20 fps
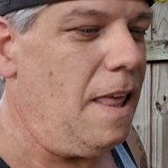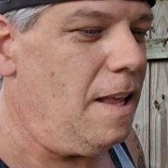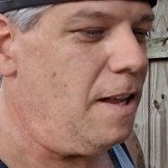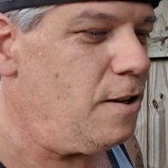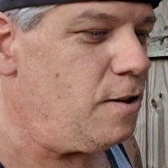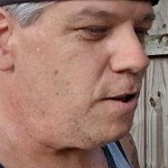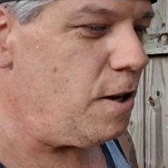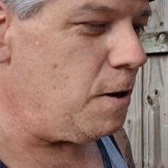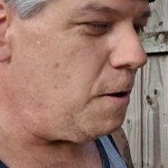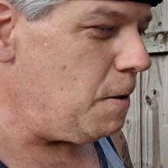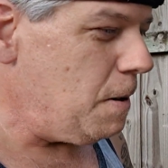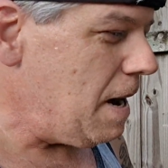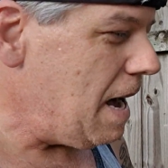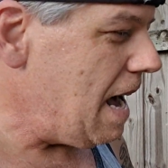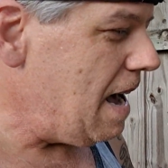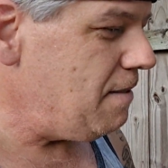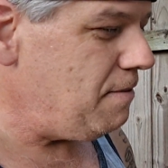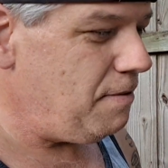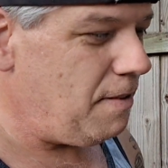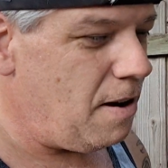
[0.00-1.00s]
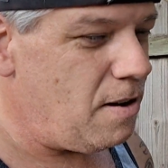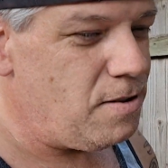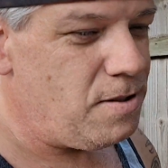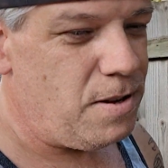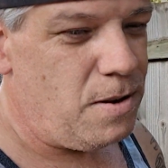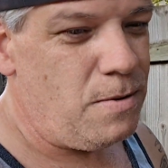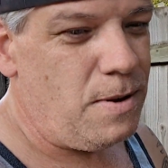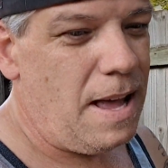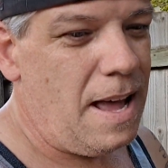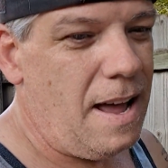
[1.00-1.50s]
So I've
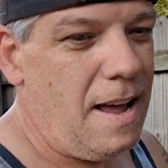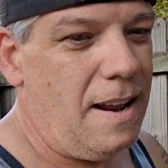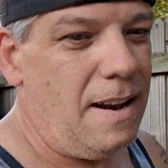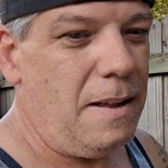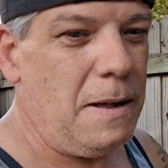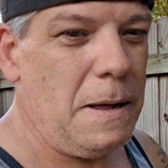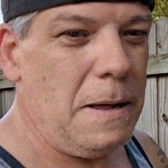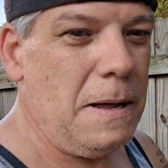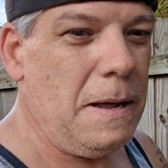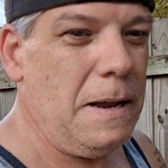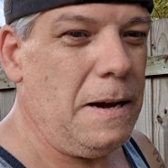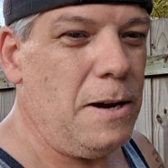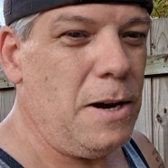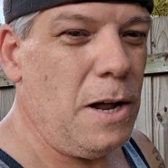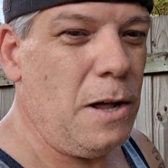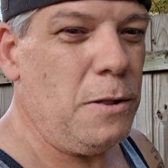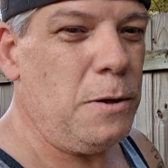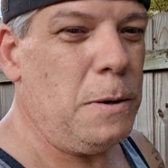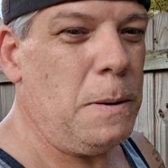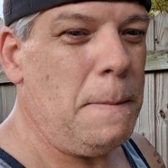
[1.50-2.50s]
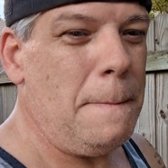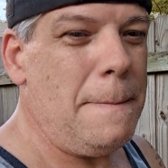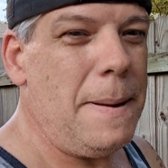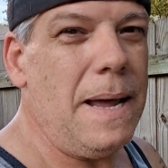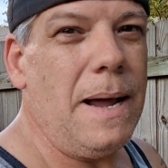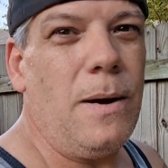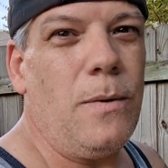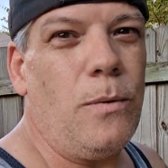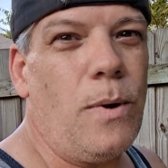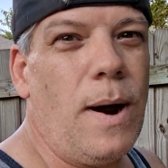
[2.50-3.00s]
also got another
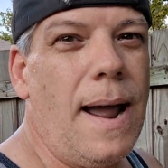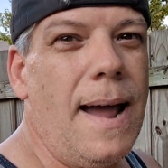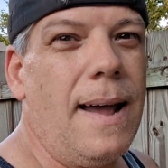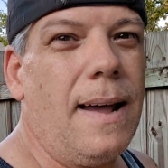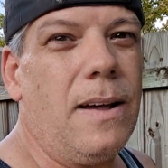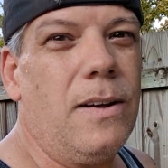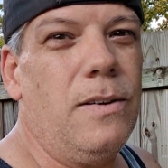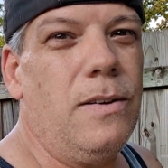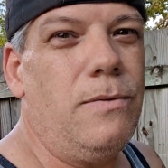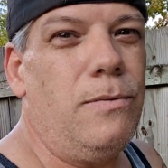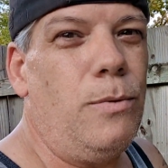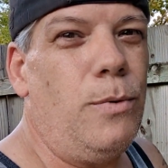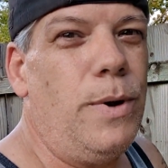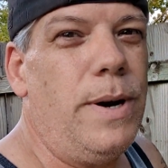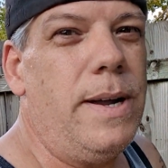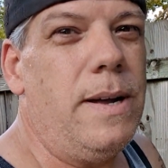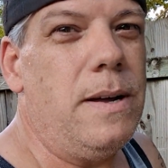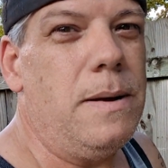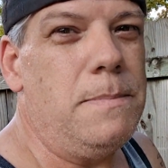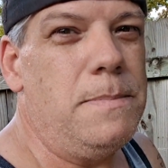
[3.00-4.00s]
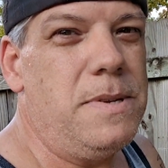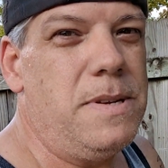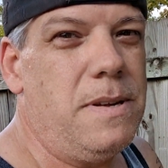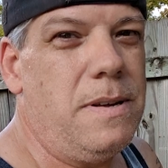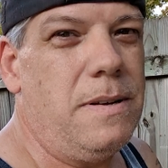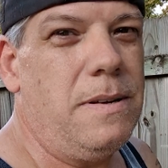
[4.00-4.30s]
big rack of ribs.